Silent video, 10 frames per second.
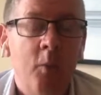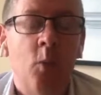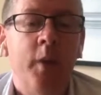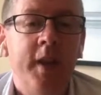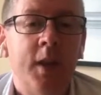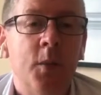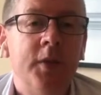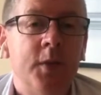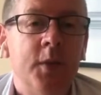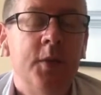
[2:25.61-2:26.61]
When you go
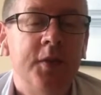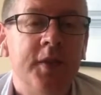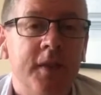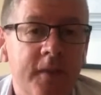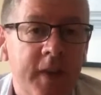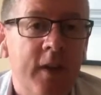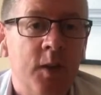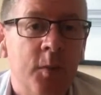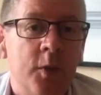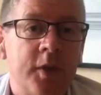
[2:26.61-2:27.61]
into severe
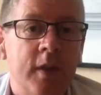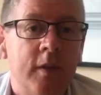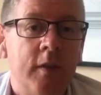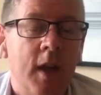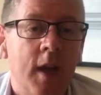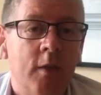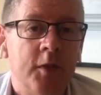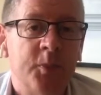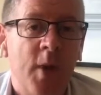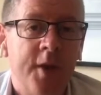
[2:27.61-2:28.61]
emotional
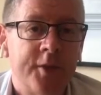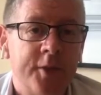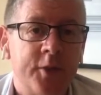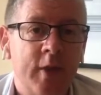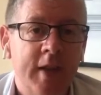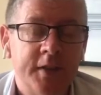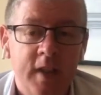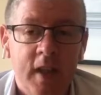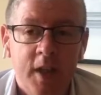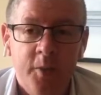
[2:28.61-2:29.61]
response or stress,
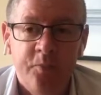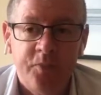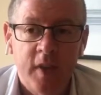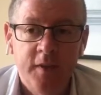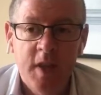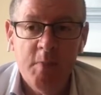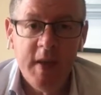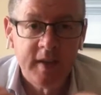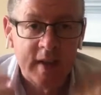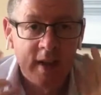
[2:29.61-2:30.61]
the
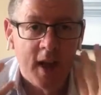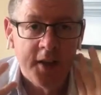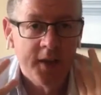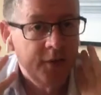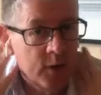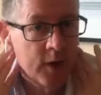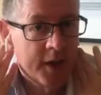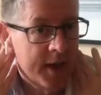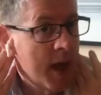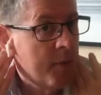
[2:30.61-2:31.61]
amygdala lights. If you're on
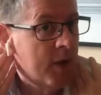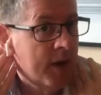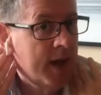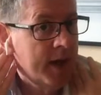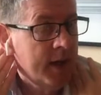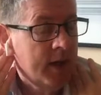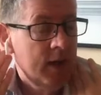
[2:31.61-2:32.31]
an MRI